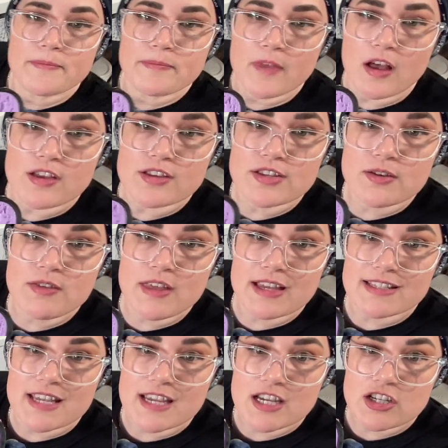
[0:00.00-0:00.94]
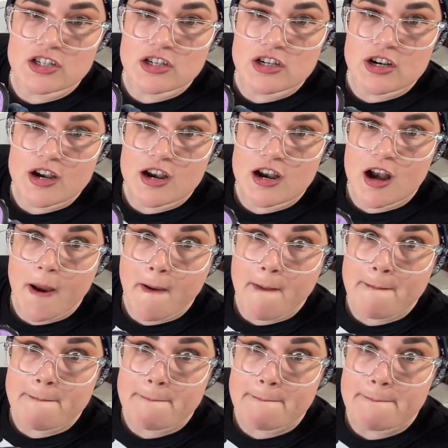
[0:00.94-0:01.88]
Also, that texture.
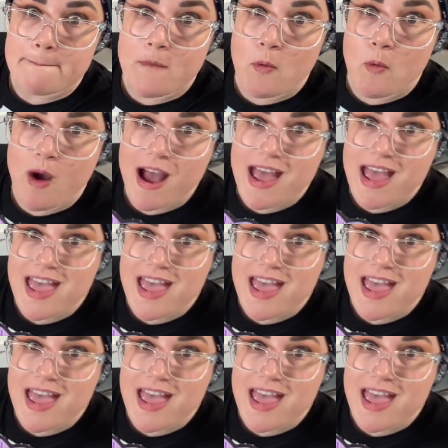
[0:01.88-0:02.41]
What?